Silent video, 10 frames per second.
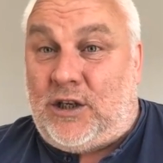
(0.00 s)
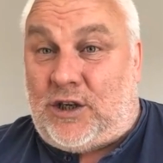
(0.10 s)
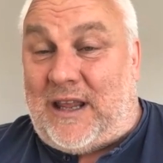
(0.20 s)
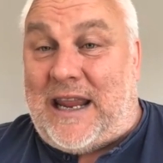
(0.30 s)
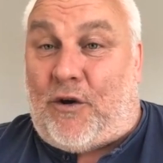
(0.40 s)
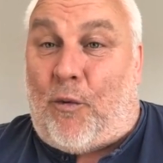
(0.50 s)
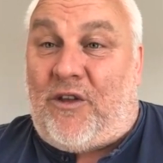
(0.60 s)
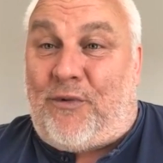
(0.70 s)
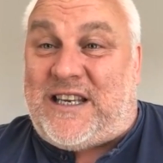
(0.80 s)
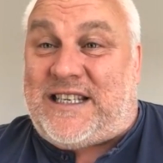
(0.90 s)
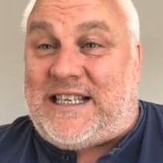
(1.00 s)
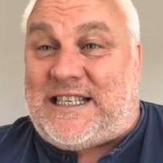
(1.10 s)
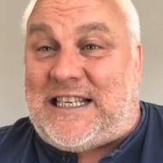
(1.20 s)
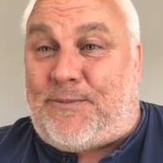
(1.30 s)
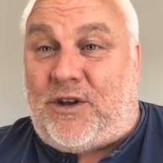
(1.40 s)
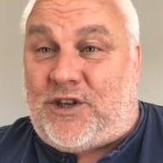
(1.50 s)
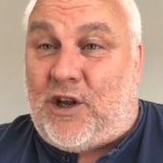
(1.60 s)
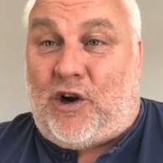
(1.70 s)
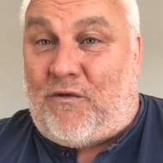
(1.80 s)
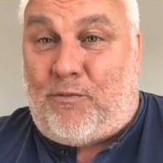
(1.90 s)
So they've gone with a risk assessment to
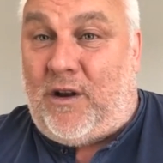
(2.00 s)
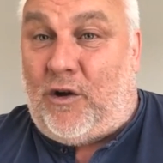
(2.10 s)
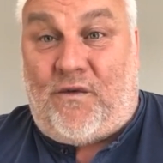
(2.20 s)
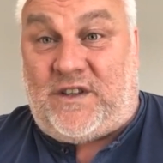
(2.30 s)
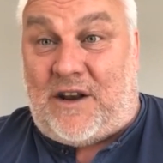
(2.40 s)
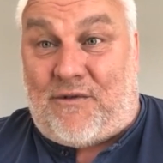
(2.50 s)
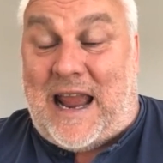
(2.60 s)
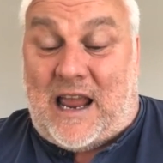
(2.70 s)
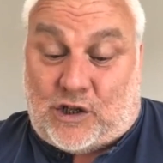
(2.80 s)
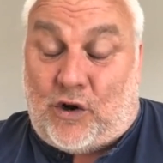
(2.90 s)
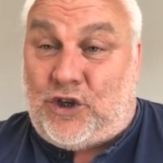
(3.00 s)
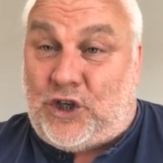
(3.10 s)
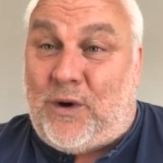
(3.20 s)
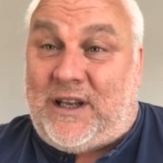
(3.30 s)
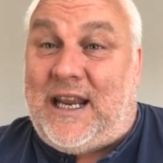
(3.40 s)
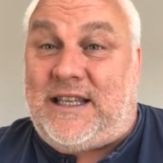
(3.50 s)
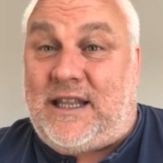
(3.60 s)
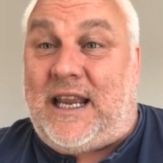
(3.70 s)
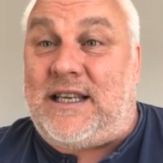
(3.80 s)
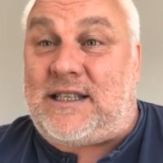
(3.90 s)
the government who've said, right, as long as you adhere
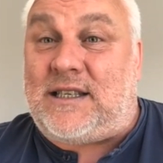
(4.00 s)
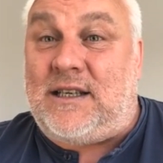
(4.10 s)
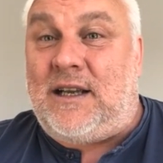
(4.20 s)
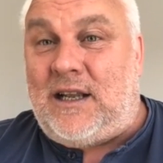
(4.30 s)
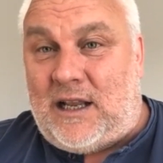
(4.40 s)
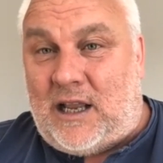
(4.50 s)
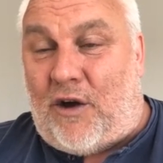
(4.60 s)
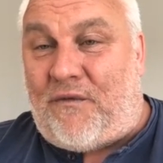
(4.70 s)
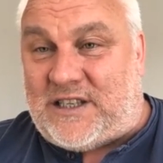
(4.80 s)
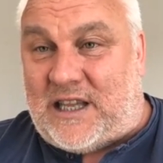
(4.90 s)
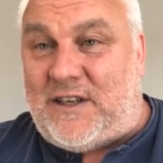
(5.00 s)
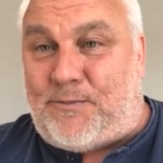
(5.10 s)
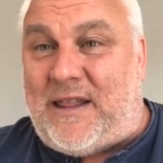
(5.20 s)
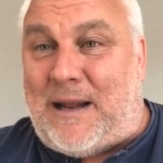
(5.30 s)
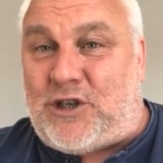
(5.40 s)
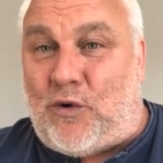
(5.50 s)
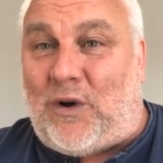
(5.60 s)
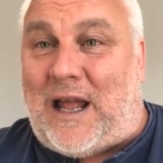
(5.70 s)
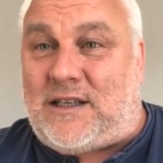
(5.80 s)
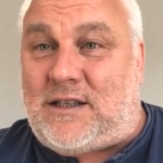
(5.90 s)
to this, and obviously there's been then
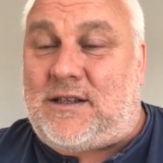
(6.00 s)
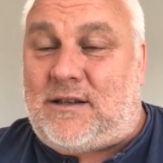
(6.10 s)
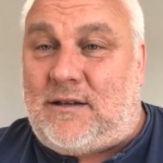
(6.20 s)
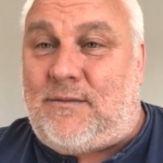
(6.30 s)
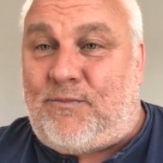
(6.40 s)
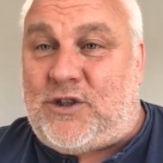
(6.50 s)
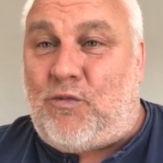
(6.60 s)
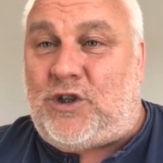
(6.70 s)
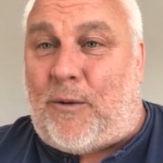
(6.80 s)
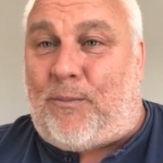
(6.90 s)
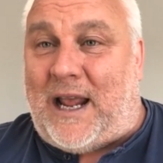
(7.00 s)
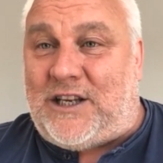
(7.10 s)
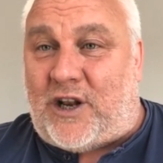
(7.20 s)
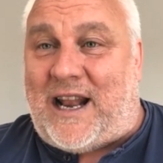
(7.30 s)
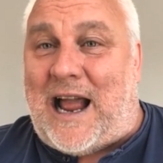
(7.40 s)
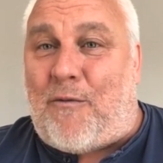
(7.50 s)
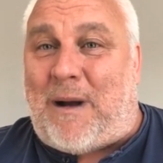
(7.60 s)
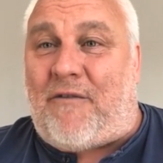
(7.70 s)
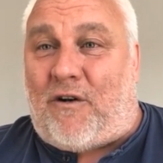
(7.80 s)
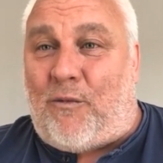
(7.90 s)
two top players got it out
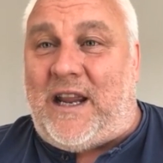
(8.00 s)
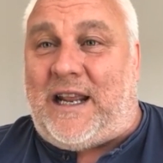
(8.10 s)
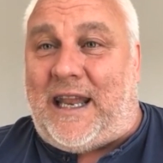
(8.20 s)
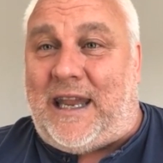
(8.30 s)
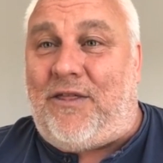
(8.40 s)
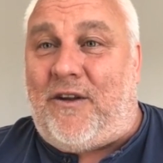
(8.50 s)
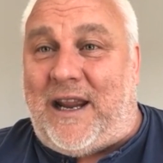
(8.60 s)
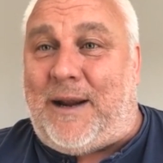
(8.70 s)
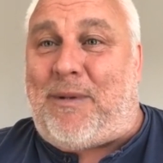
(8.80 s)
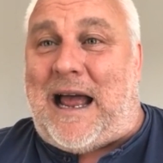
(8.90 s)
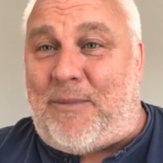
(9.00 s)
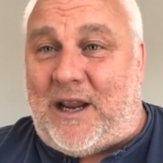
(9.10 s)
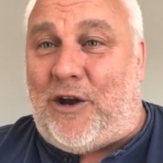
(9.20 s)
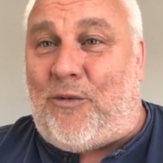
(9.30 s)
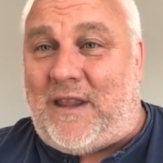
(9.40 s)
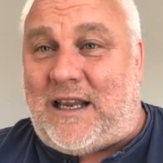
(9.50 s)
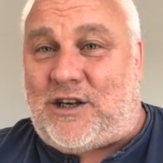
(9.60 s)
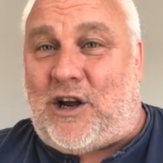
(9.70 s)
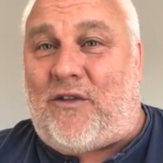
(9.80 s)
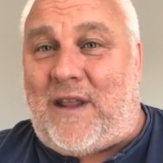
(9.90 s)
back for a weekend, haven't they? Barbecue, and
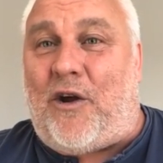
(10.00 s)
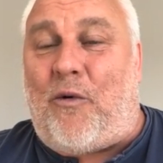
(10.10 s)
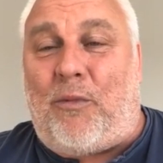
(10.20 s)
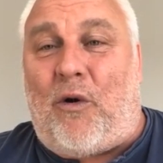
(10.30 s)
that's got that up.